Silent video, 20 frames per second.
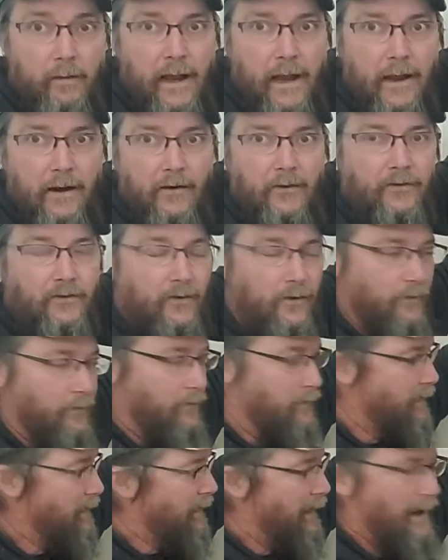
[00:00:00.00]
the panel.
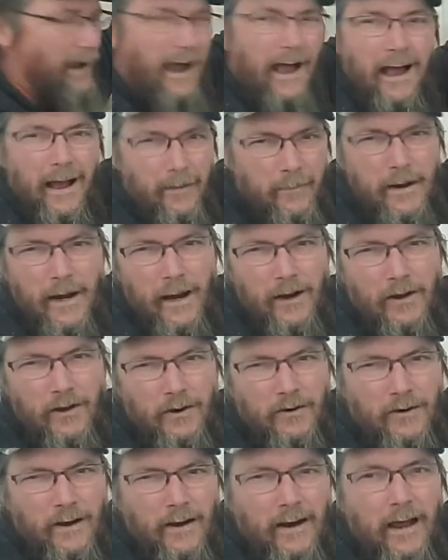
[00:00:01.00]
So I mean, I could
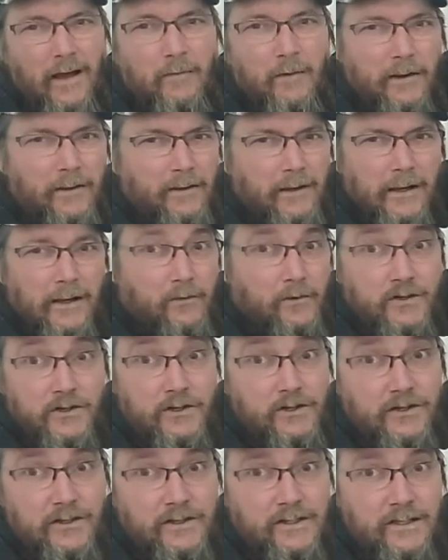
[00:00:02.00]
have done that, but it was
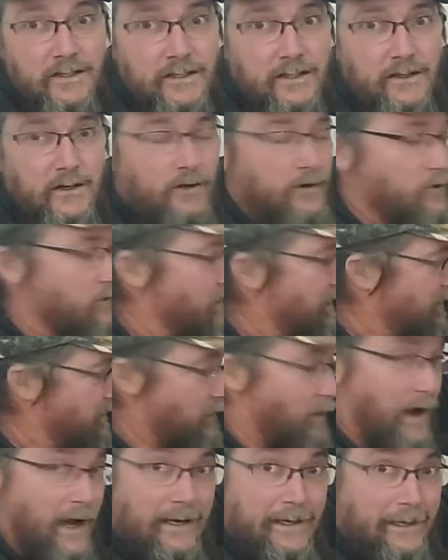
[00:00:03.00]
just as easy to do that.
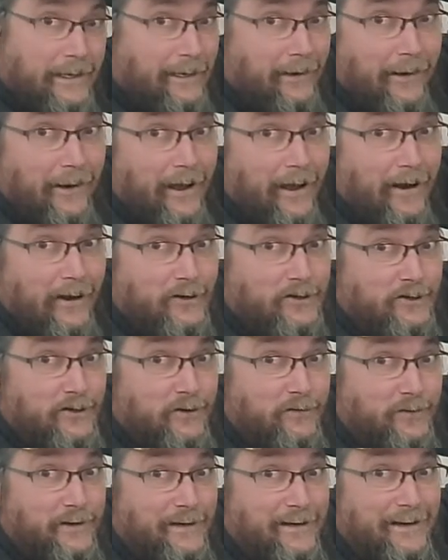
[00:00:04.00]
So I did a lot of
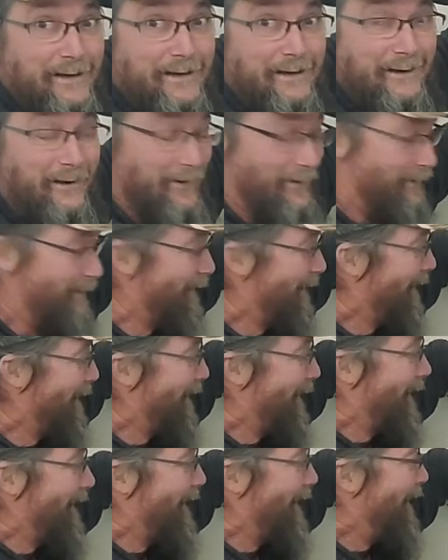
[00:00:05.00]
shifting in here.
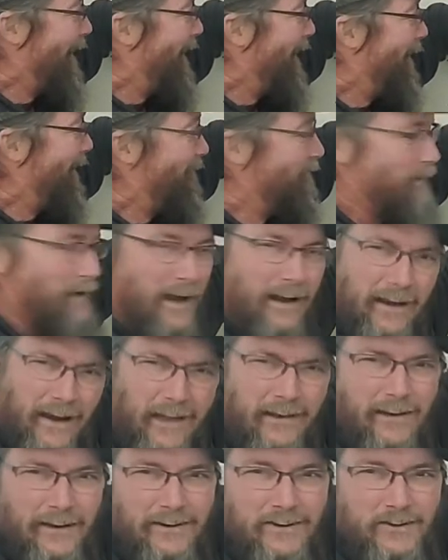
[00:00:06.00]

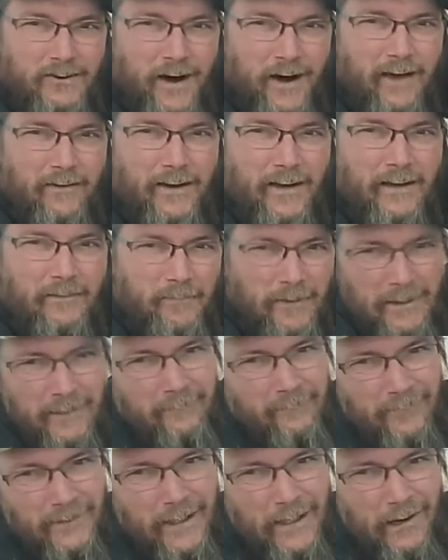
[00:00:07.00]
Nothing extravagant,
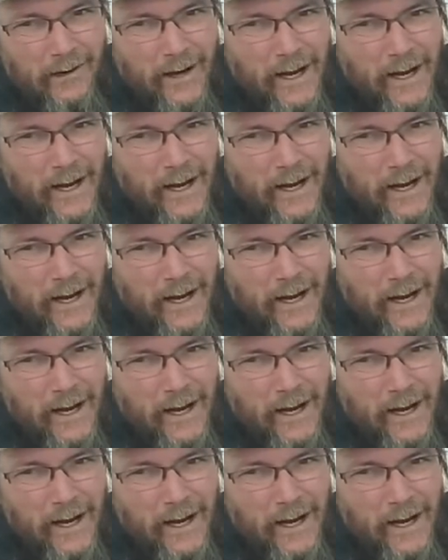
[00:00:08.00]
but you know,